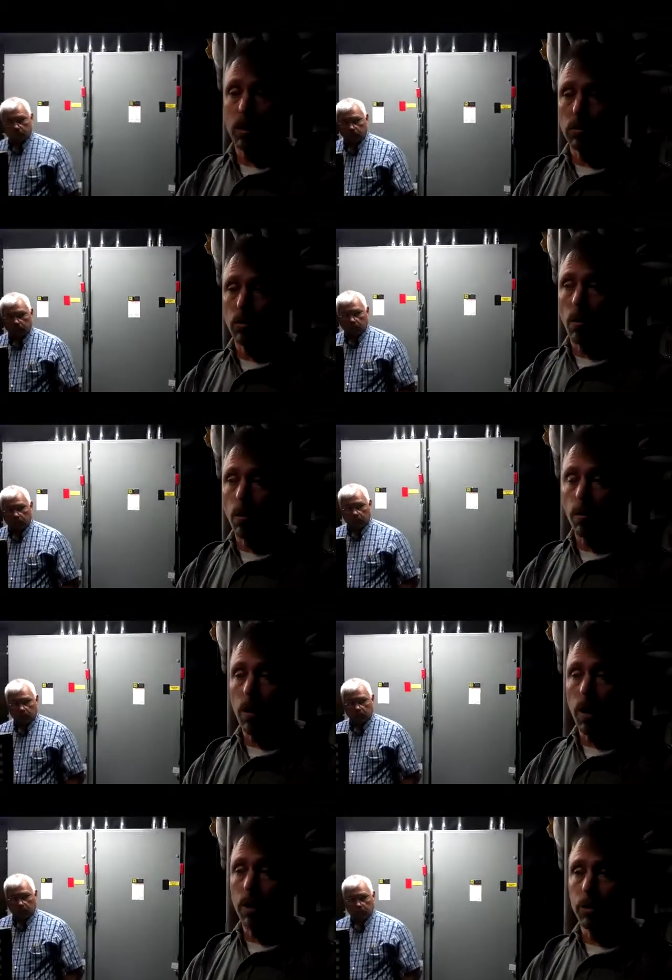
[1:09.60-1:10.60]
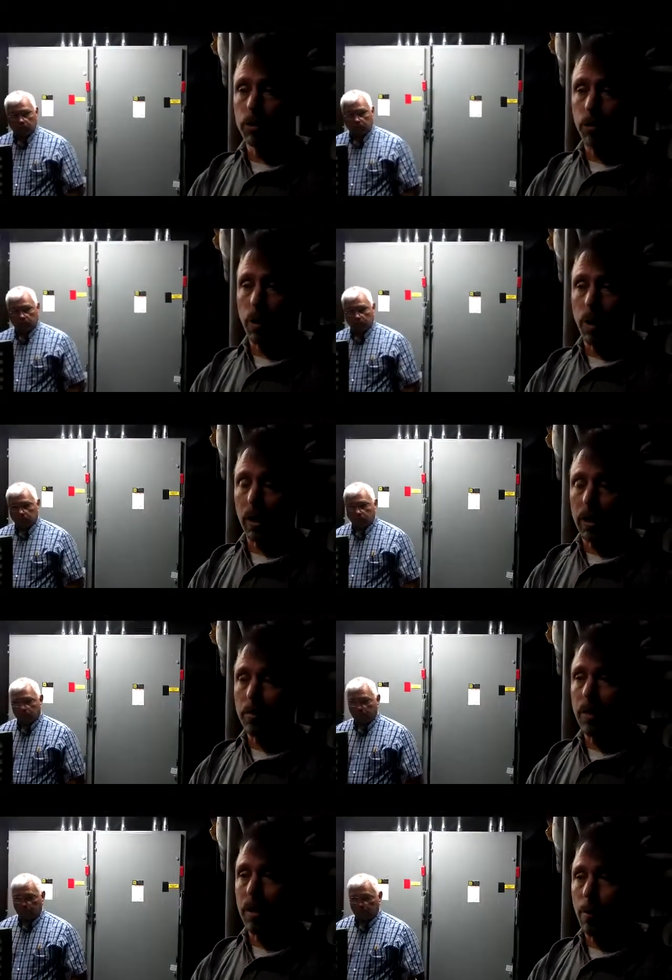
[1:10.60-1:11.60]
So what we want to do is we want to
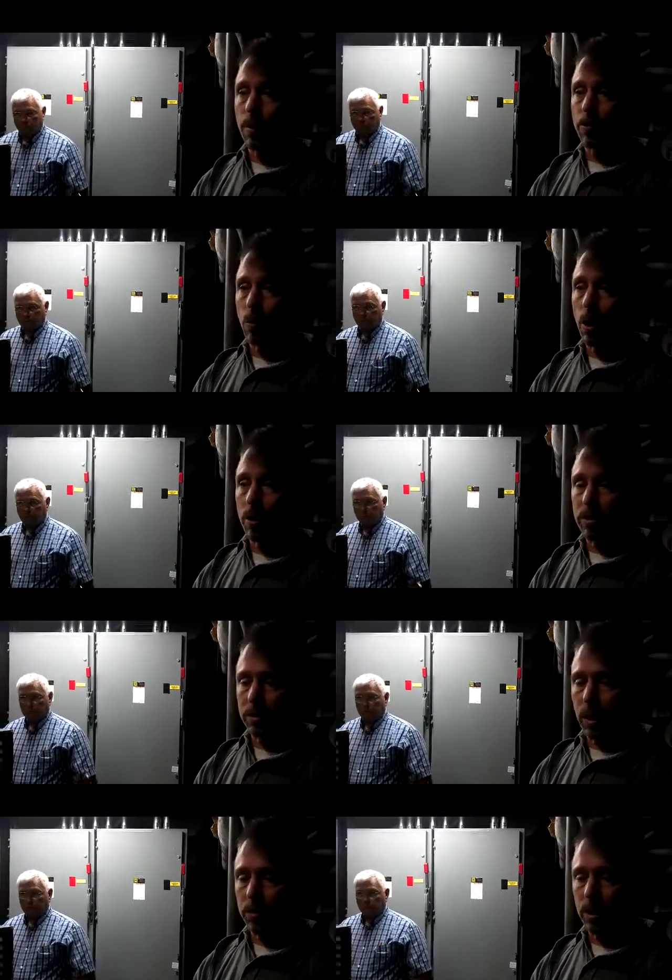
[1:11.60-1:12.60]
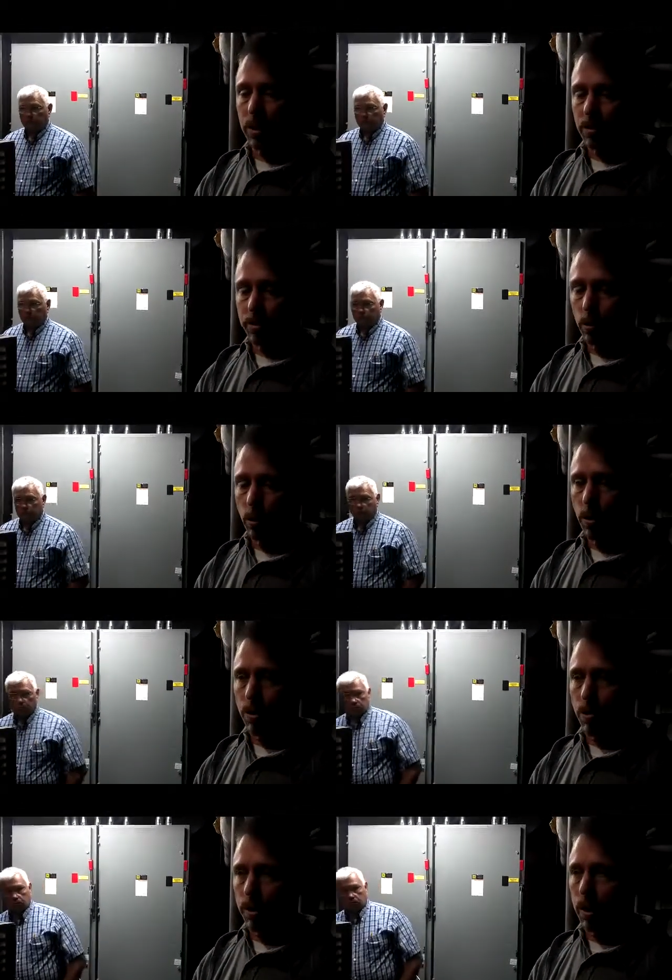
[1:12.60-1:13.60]
limit how much water is dumped on the floor
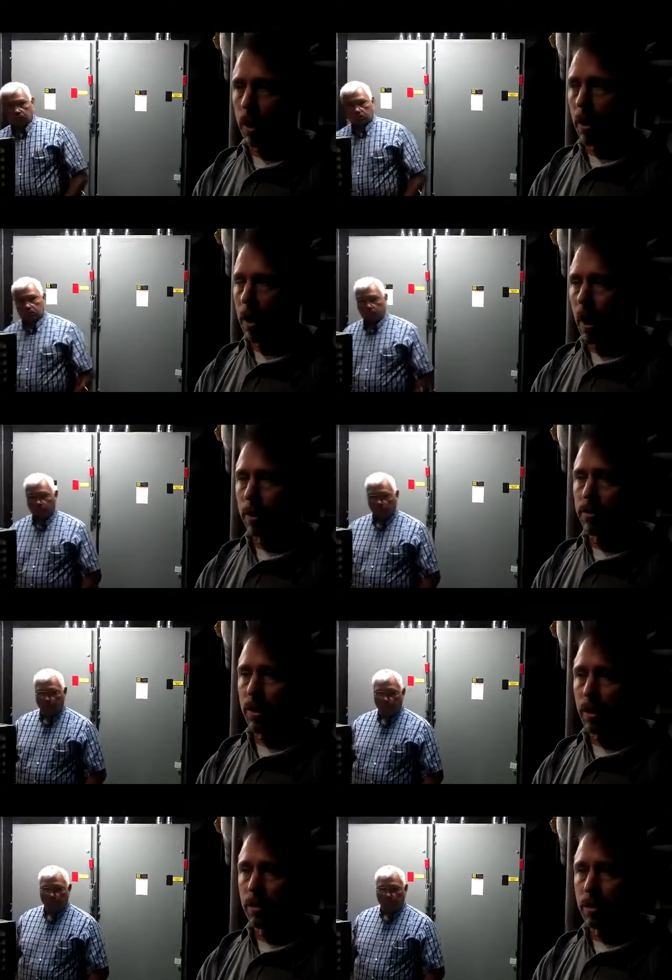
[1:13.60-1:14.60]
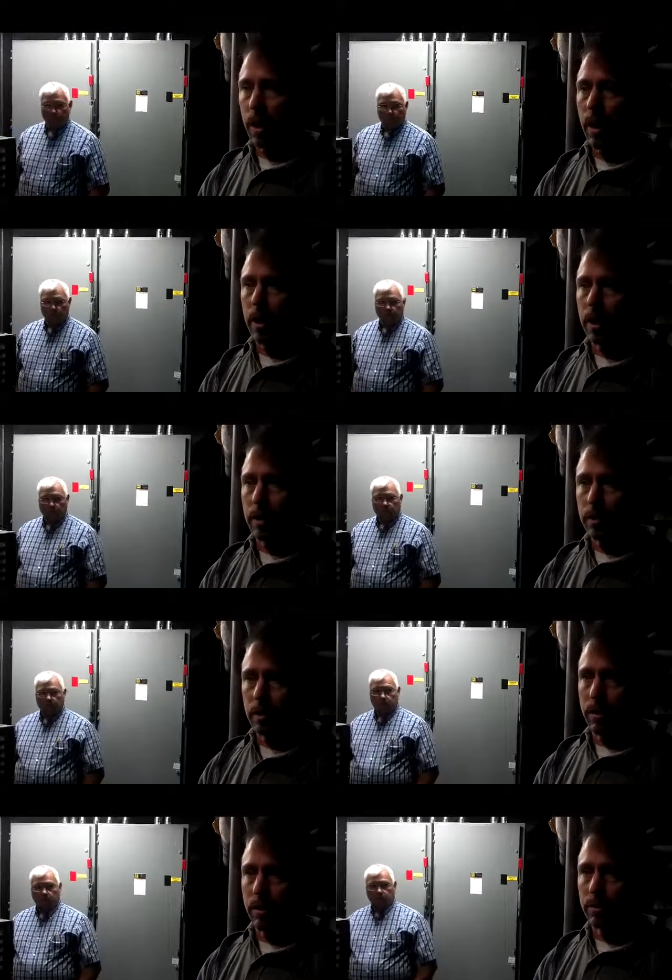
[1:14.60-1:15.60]
through the condensate tank
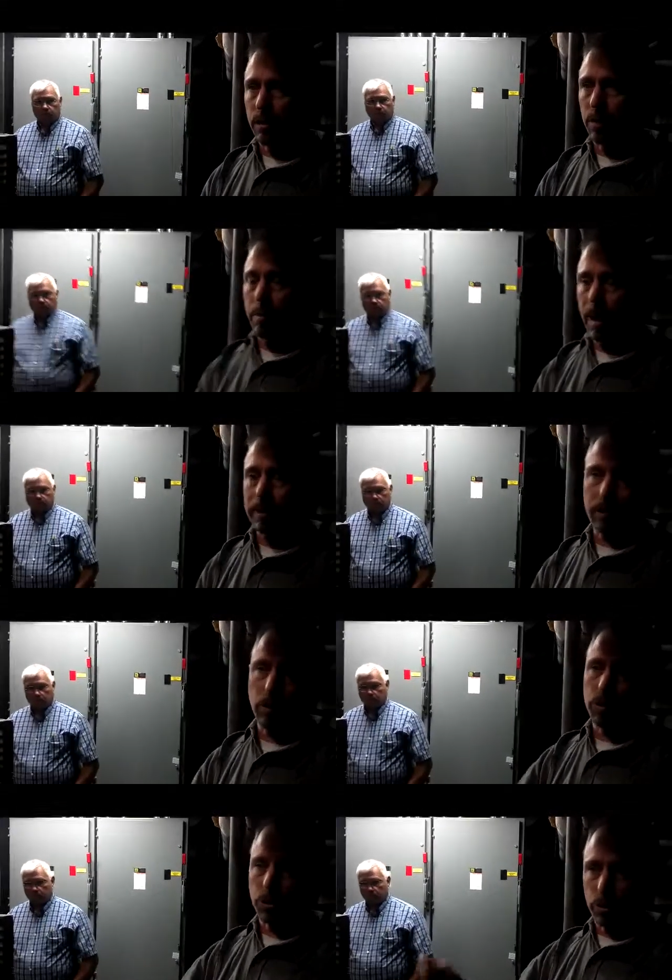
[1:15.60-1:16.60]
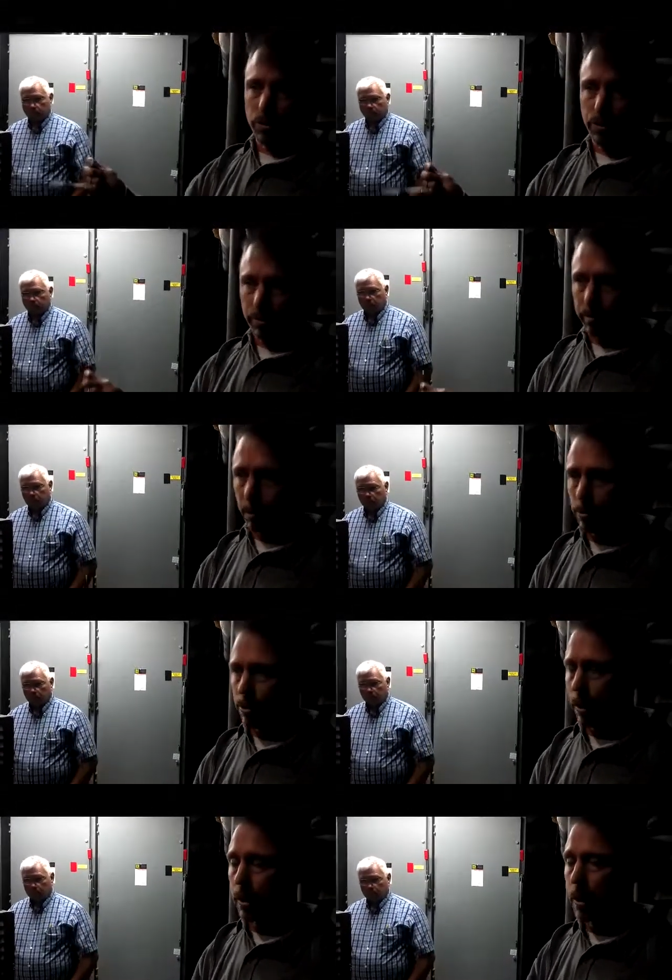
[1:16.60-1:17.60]
into the sump basket, which goes to the floor
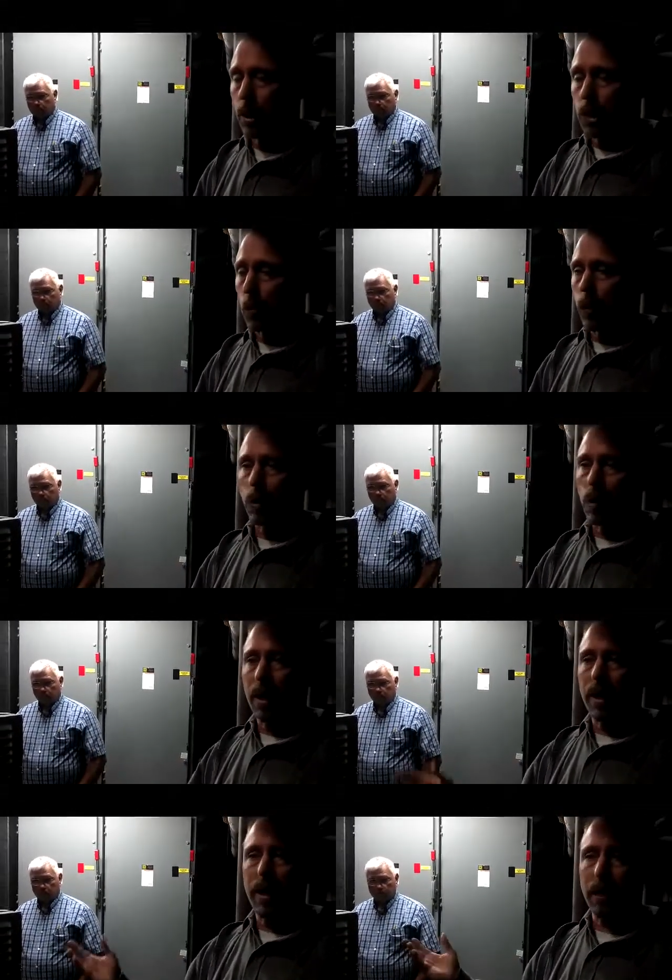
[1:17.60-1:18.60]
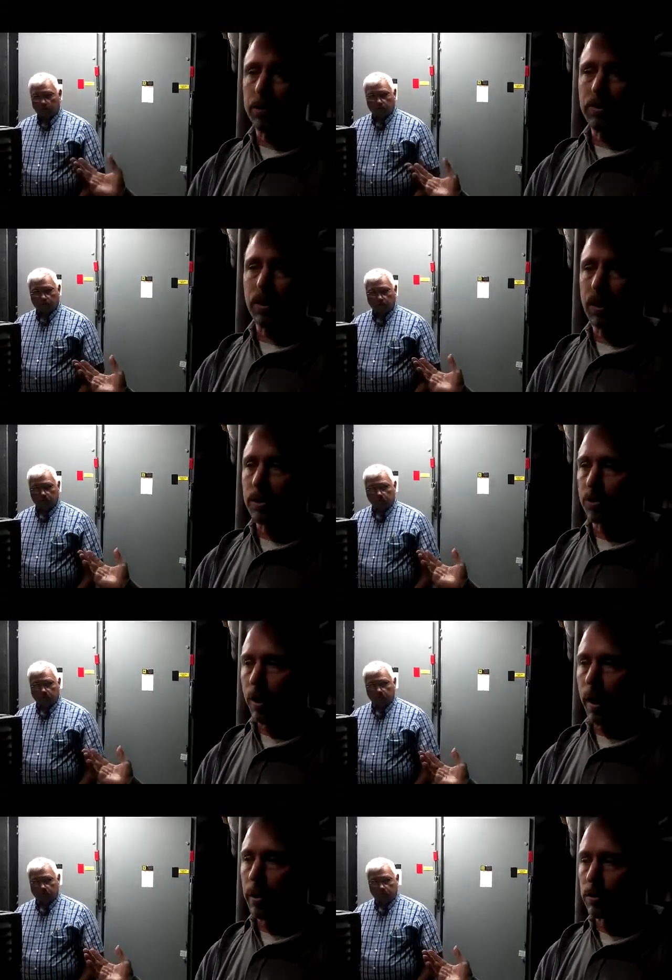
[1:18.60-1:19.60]
drain. We don't want to heat up the city's
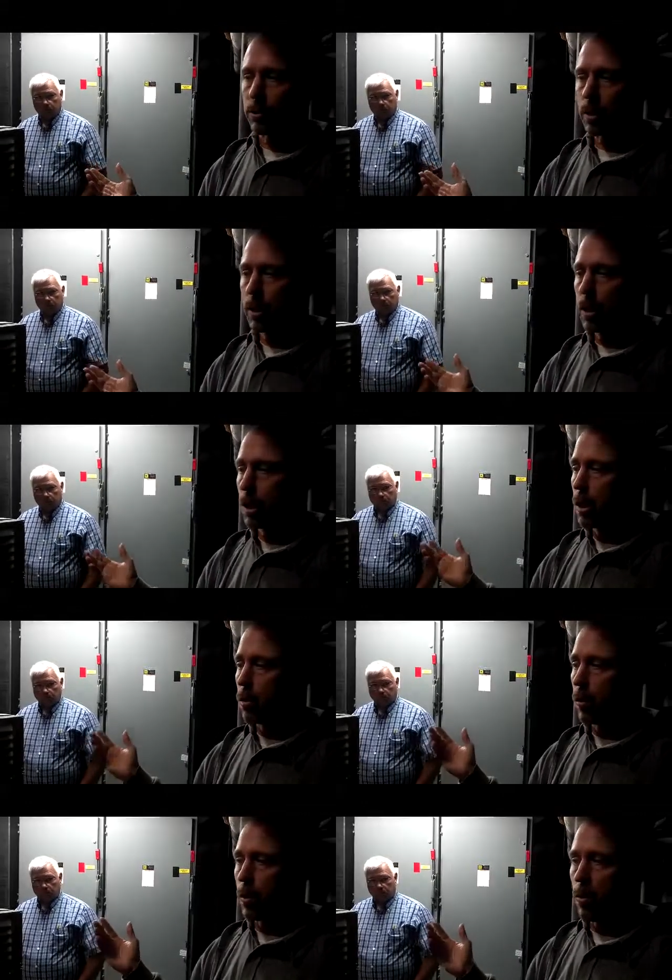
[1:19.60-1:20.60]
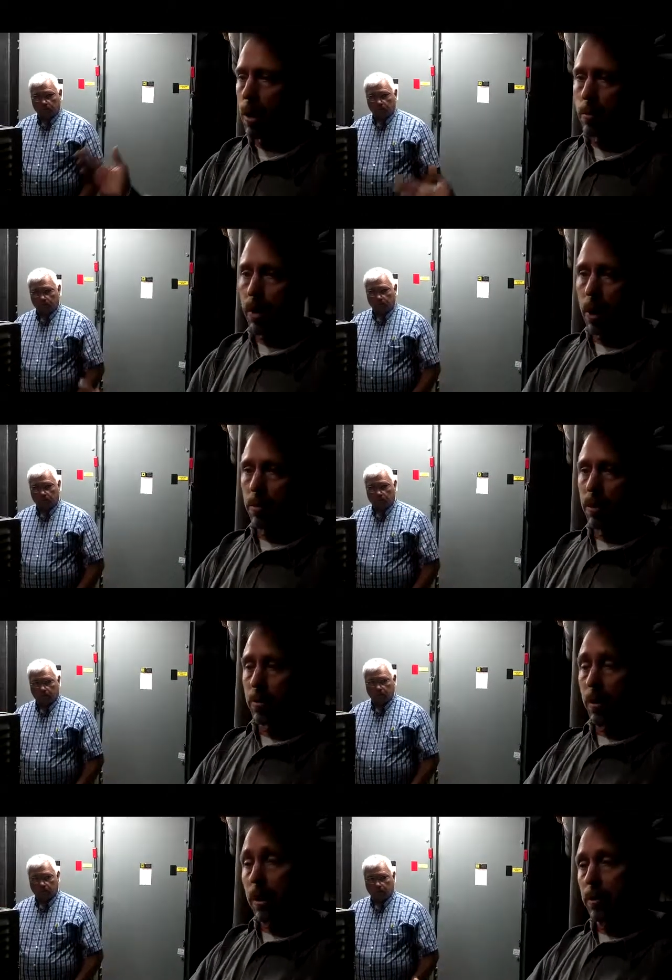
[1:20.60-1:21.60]
drains. We want to be able
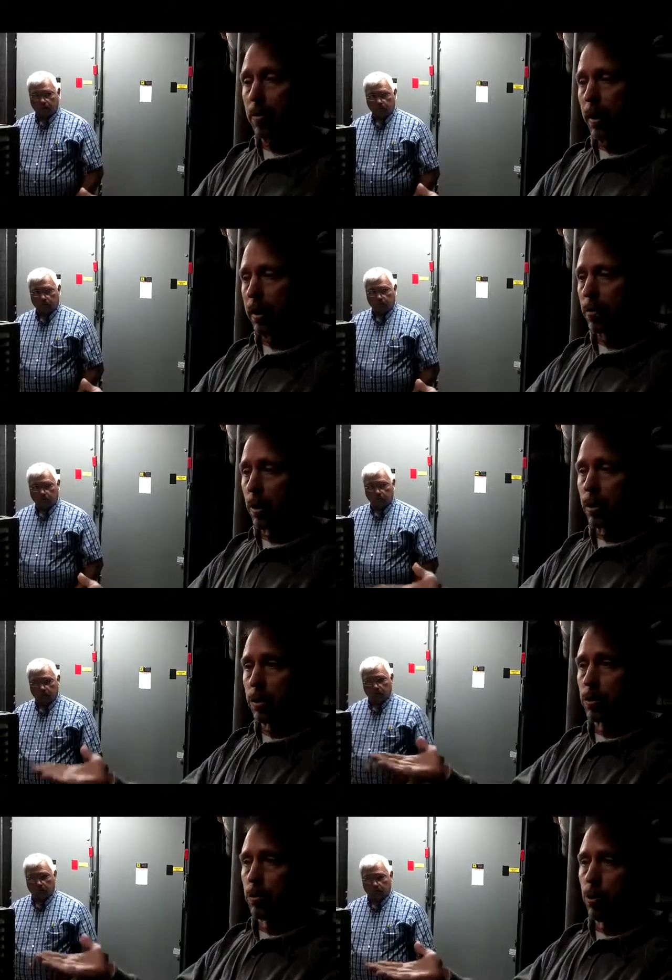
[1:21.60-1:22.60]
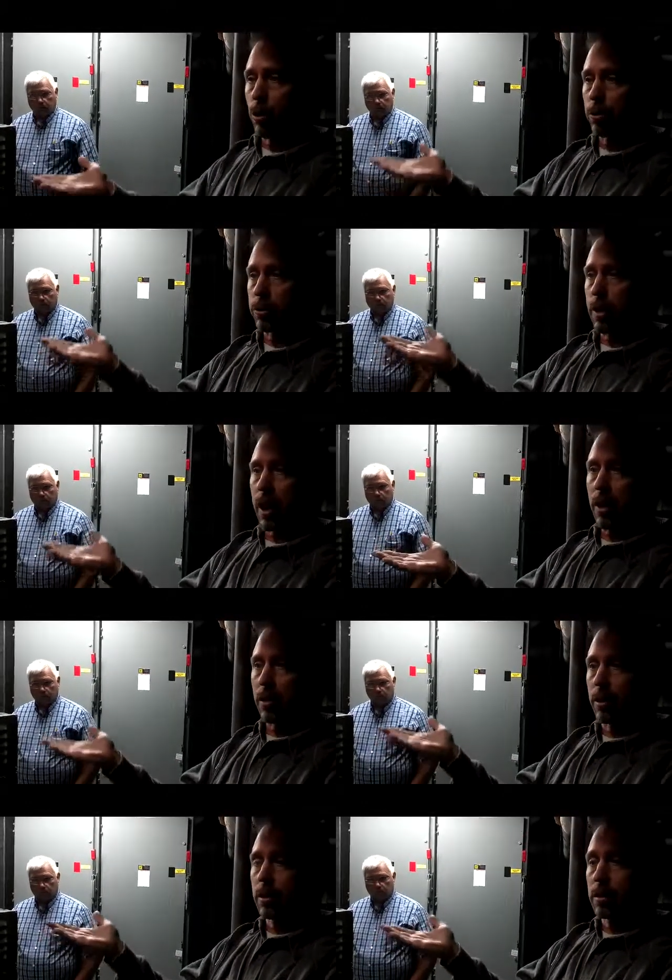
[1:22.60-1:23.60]
to independently run the two boilers
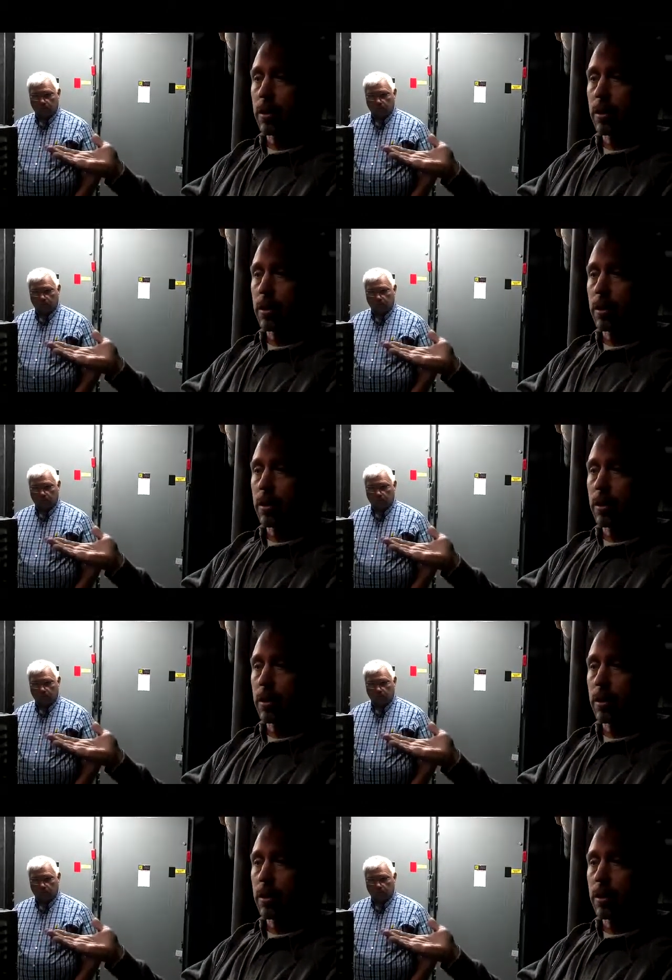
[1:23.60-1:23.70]
together,